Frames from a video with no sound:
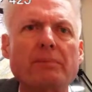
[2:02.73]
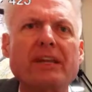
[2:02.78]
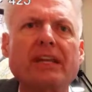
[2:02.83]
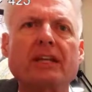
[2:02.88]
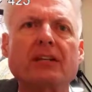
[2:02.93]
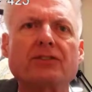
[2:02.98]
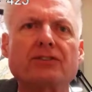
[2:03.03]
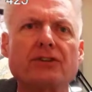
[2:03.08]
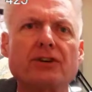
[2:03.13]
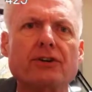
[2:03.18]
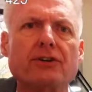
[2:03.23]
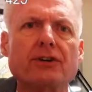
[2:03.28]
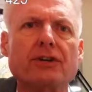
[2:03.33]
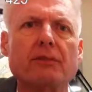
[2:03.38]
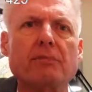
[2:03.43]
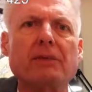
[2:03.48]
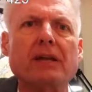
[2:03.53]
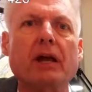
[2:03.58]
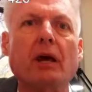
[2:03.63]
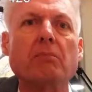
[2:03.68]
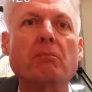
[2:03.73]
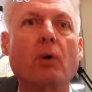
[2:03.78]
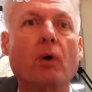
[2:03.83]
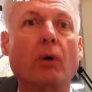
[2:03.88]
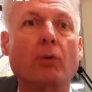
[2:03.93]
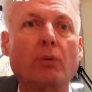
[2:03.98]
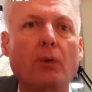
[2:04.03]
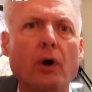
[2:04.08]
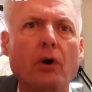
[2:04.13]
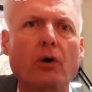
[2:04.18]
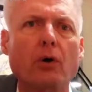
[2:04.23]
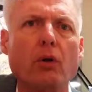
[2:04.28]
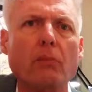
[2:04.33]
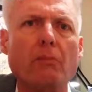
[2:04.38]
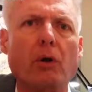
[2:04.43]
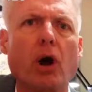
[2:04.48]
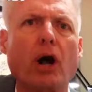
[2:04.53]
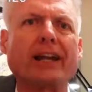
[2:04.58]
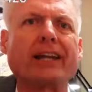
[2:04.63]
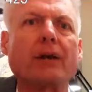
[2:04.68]
be considered to be a more rural
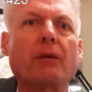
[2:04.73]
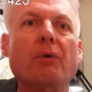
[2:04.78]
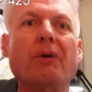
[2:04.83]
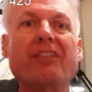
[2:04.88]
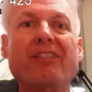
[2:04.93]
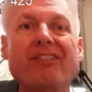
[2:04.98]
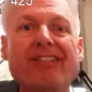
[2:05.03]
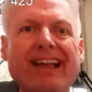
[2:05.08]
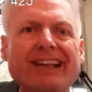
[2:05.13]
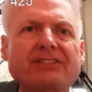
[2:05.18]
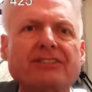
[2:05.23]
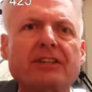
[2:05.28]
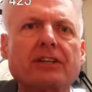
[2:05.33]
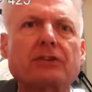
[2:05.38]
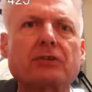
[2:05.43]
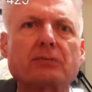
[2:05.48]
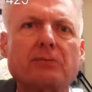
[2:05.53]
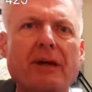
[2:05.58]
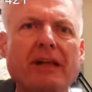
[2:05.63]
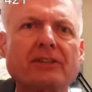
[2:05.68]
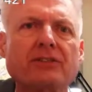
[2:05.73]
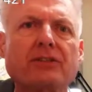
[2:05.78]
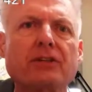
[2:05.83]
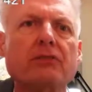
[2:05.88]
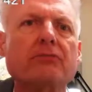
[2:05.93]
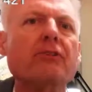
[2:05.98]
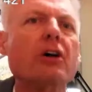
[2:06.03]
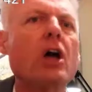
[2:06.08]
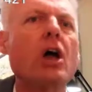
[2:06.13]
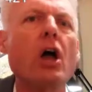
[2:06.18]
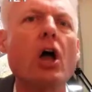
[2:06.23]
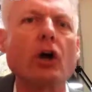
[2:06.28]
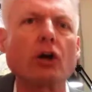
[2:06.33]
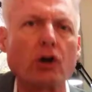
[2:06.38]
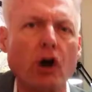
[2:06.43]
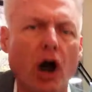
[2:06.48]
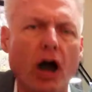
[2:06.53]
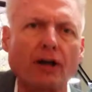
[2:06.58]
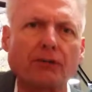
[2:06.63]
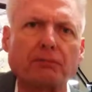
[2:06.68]
market with less expensive
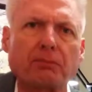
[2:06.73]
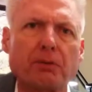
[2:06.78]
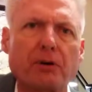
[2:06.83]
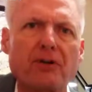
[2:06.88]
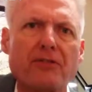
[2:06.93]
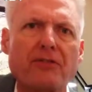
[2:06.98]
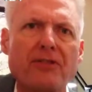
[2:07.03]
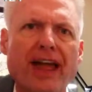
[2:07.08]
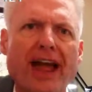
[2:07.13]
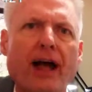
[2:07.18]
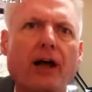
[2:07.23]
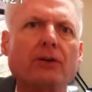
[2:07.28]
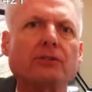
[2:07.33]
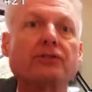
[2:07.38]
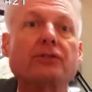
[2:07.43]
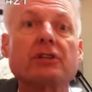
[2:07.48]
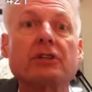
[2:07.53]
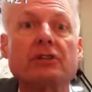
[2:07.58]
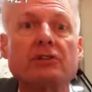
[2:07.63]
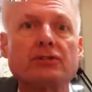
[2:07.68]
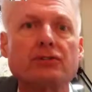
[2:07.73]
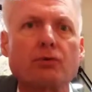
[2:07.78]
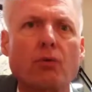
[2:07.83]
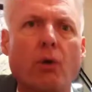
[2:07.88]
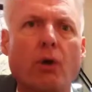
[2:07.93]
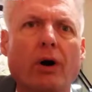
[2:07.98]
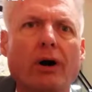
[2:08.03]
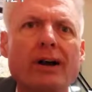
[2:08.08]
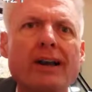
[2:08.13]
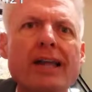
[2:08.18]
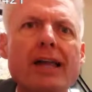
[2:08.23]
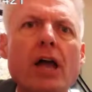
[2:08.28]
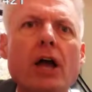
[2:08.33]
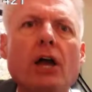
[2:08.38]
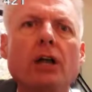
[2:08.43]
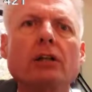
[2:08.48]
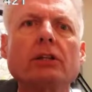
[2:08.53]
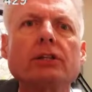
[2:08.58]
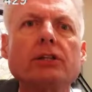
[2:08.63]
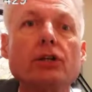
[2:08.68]
cost per thousands or
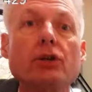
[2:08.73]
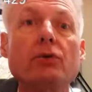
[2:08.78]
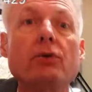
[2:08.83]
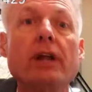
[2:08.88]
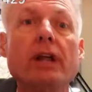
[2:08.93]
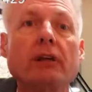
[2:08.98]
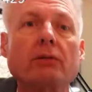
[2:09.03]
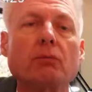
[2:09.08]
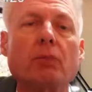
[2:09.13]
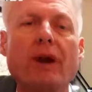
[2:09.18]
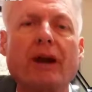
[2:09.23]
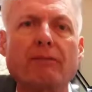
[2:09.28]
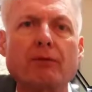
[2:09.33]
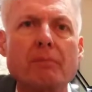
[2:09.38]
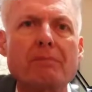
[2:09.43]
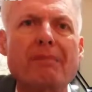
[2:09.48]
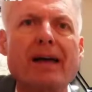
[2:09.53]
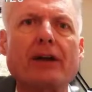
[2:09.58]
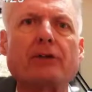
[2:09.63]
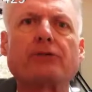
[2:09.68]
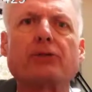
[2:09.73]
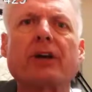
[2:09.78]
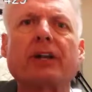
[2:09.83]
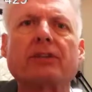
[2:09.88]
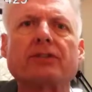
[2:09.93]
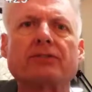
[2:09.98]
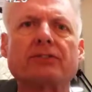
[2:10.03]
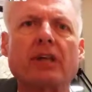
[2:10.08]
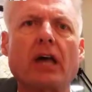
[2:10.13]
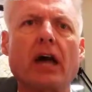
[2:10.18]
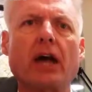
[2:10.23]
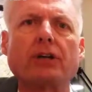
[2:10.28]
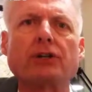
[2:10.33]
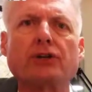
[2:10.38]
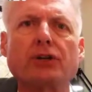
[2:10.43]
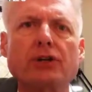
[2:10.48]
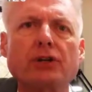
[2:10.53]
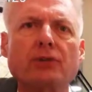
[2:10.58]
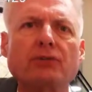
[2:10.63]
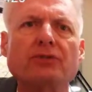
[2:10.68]
unit, whatever metrics
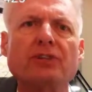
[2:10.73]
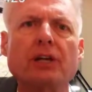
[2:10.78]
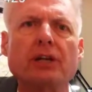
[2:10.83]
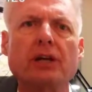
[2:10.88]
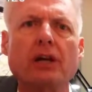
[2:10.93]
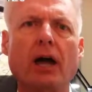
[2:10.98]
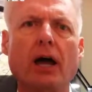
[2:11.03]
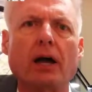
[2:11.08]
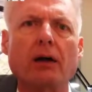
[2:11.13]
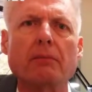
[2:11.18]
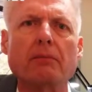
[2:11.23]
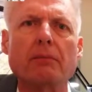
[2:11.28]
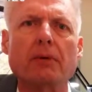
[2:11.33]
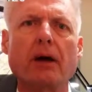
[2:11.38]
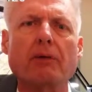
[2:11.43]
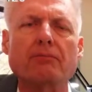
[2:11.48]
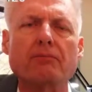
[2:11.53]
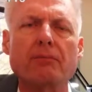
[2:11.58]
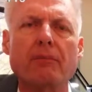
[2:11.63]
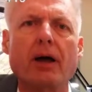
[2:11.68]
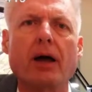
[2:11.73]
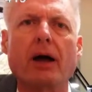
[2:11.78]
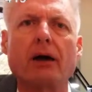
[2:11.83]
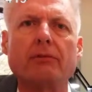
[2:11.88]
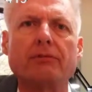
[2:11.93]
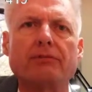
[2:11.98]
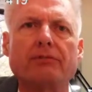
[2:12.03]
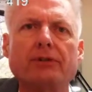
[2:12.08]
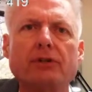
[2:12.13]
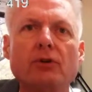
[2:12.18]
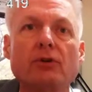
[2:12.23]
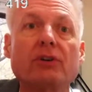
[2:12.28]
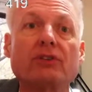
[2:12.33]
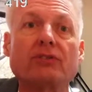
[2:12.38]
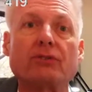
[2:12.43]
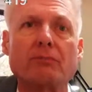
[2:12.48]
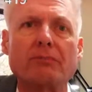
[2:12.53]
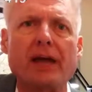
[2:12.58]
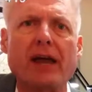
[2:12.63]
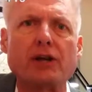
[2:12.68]
you're using of
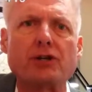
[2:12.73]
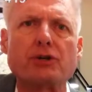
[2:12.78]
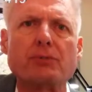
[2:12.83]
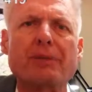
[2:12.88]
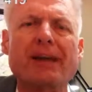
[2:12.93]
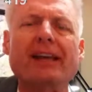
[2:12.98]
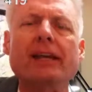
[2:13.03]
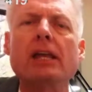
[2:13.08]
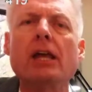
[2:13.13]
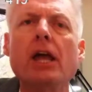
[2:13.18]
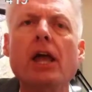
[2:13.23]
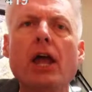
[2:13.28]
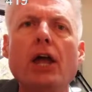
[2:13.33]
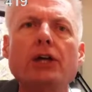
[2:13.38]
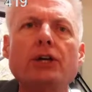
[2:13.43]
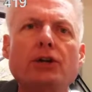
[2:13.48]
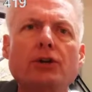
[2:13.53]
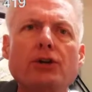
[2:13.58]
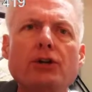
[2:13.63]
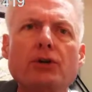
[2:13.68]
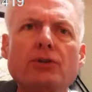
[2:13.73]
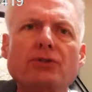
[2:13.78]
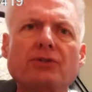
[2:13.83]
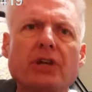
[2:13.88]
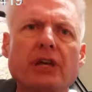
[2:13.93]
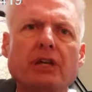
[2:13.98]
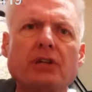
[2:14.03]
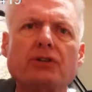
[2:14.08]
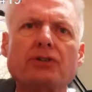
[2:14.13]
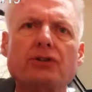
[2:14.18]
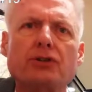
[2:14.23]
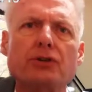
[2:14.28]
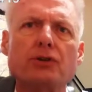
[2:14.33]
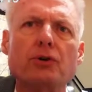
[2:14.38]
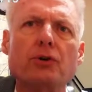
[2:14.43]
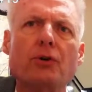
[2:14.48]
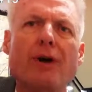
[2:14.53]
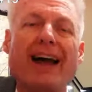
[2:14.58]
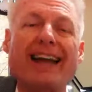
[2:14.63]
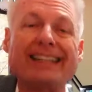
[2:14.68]
units of measurement you're using
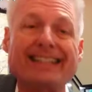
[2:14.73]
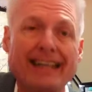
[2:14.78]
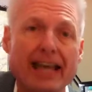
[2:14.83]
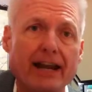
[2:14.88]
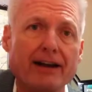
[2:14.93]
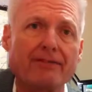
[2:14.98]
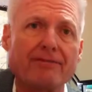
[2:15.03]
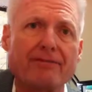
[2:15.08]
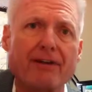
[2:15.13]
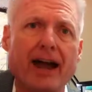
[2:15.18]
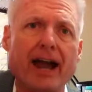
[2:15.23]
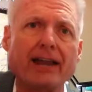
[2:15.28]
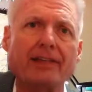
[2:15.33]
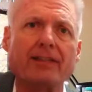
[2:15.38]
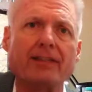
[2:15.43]
to identify